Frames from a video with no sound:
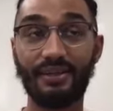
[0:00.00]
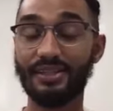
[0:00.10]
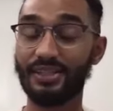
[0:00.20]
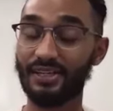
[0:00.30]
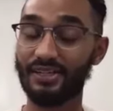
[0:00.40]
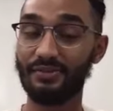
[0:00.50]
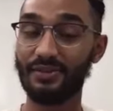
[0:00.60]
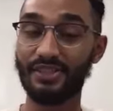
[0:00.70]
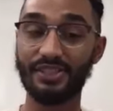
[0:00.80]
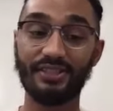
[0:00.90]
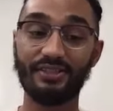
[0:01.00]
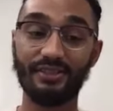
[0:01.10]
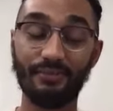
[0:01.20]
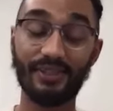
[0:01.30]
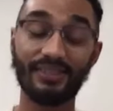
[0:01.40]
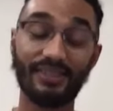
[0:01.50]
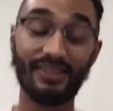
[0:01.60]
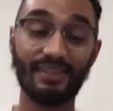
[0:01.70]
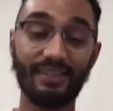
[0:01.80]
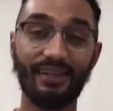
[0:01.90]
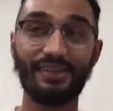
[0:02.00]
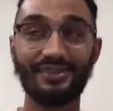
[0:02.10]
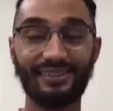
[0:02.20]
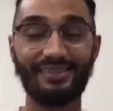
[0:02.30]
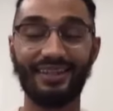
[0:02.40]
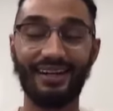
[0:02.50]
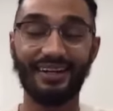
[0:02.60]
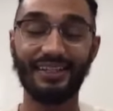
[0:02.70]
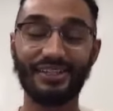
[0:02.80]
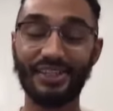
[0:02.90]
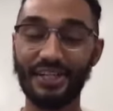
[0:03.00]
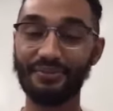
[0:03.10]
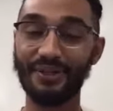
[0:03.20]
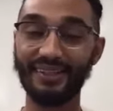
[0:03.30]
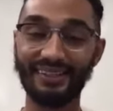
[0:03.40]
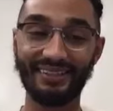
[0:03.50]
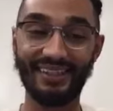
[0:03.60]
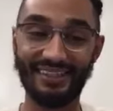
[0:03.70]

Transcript: be the change they wish to wish to see. I know it sounds kind of cliche, but